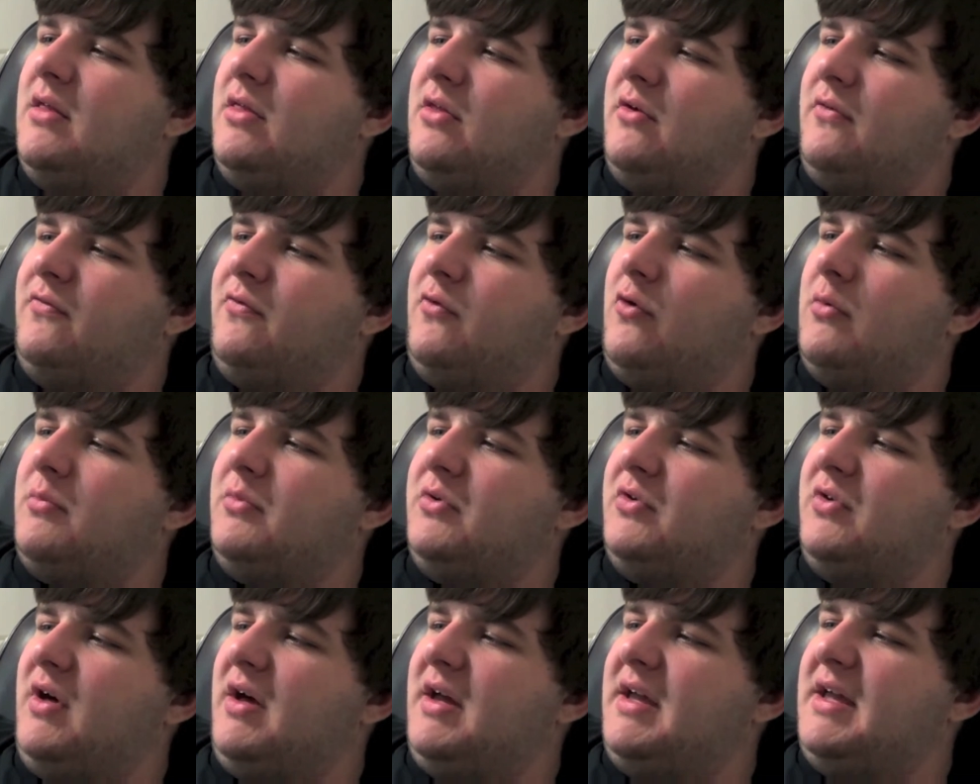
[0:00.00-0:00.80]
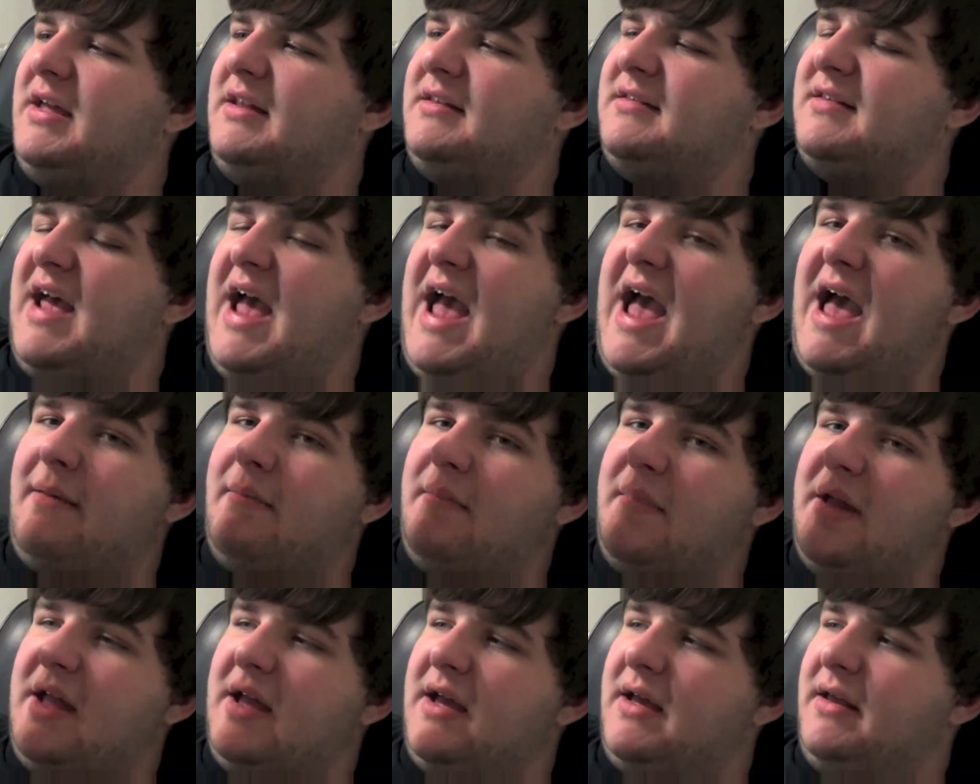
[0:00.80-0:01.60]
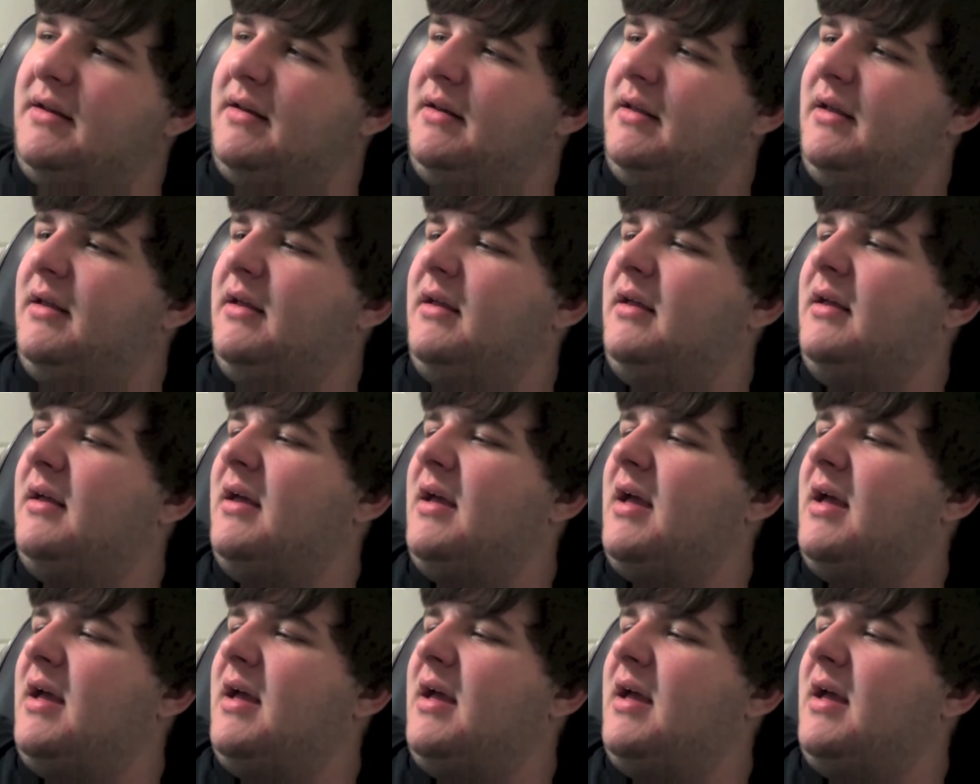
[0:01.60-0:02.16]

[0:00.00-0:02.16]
The Formula hits Hatman.